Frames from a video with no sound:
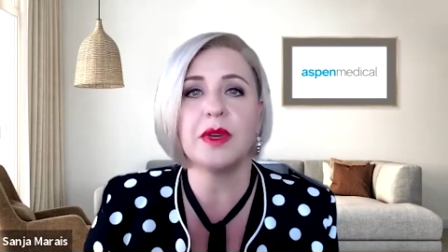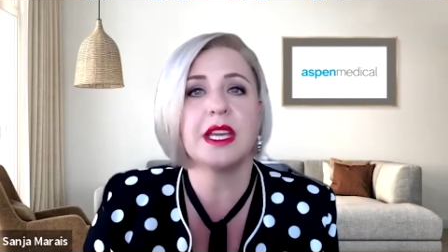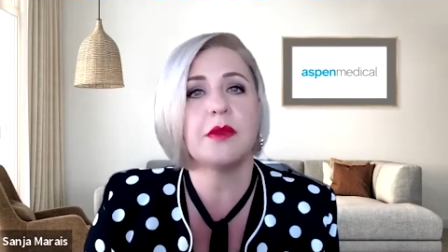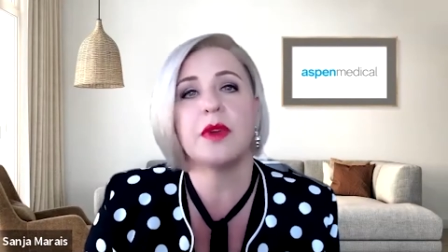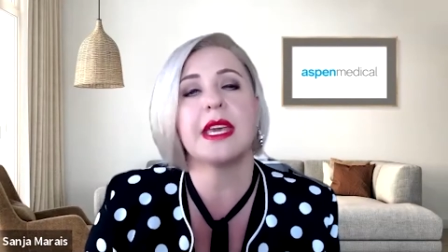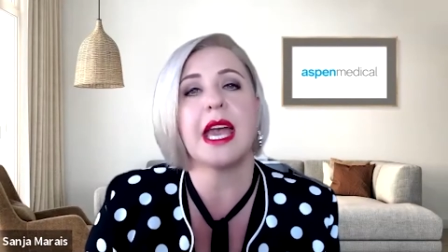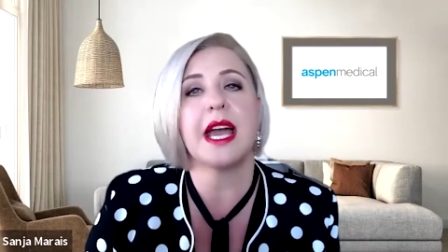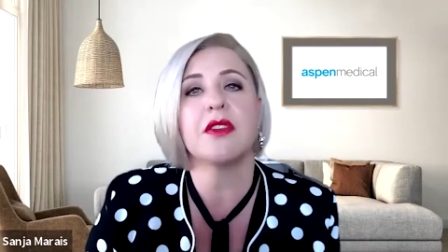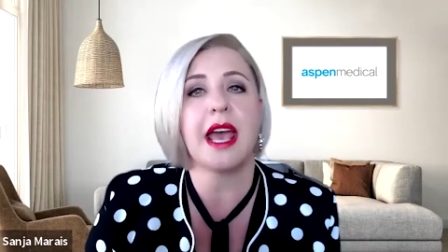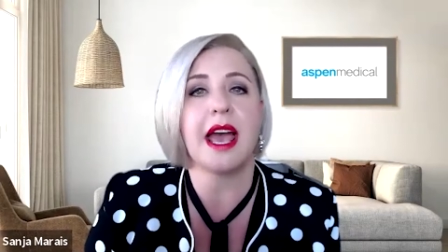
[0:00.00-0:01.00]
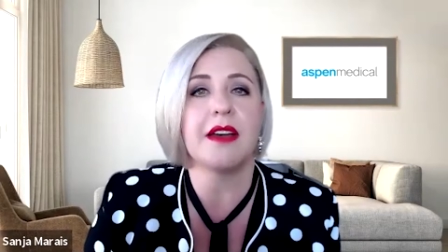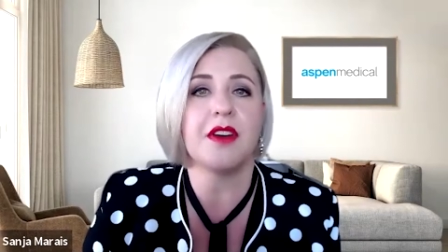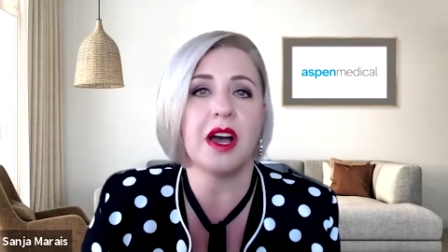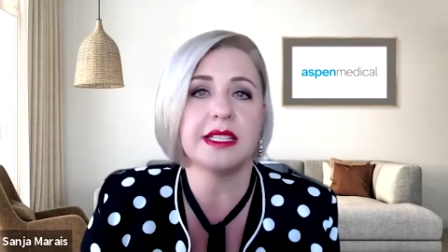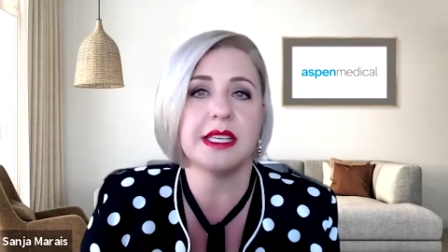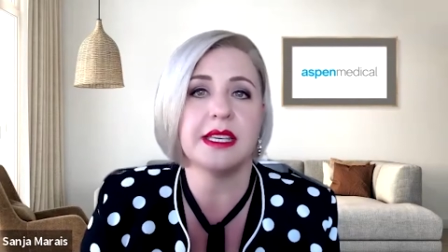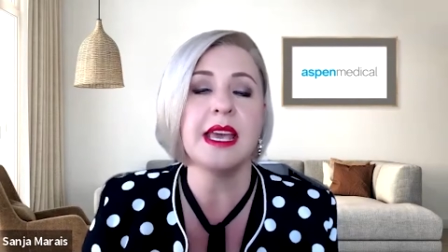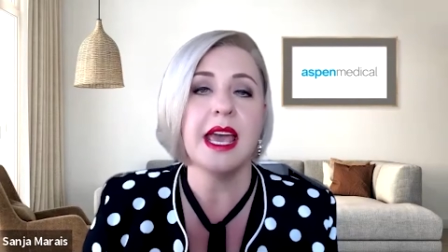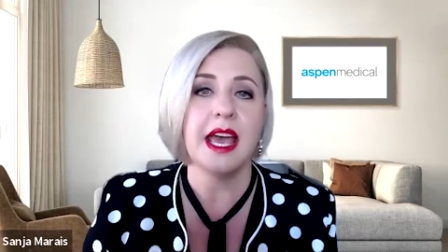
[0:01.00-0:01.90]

We cannot have IT